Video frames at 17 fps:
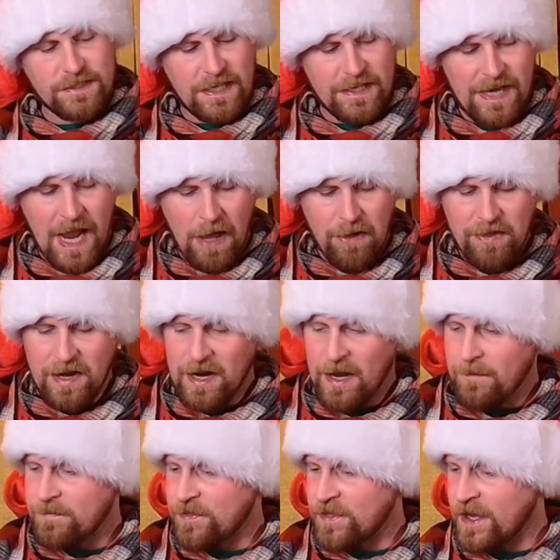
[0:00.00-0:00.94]
now that
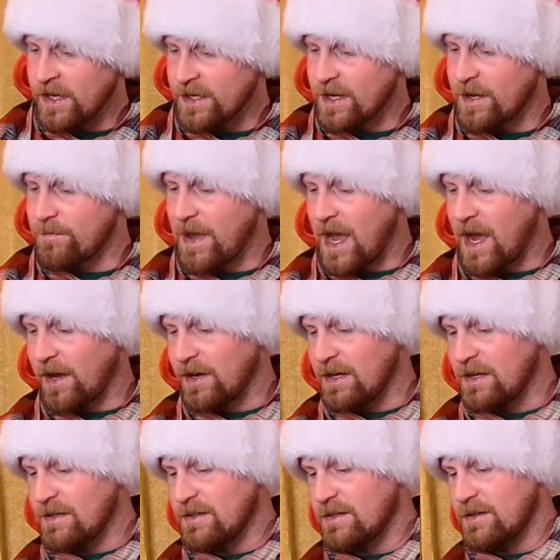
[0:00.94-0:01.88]
I'm thinking about
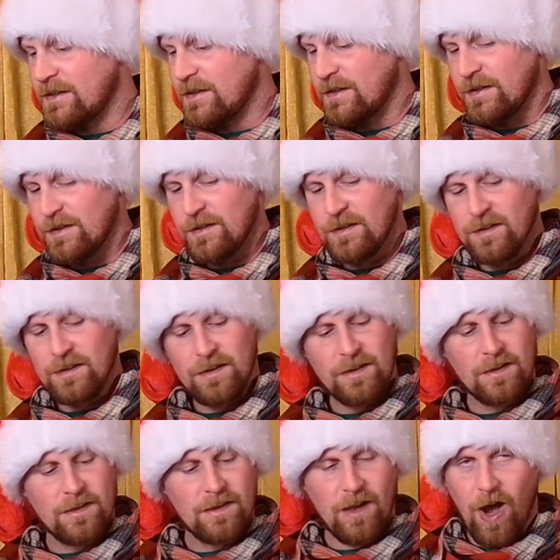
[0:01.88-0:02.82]
it,
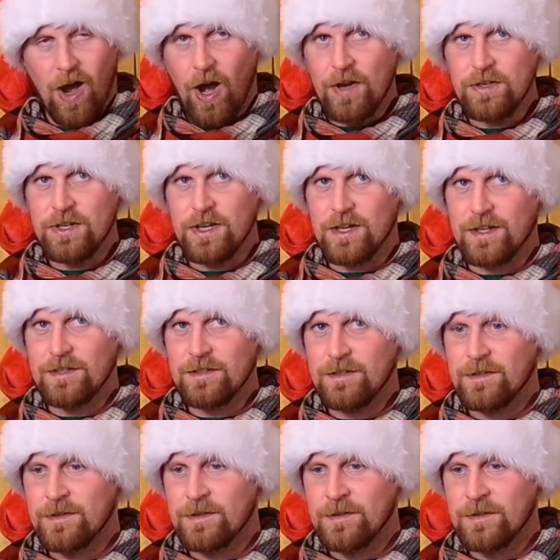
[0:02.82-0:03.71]
onion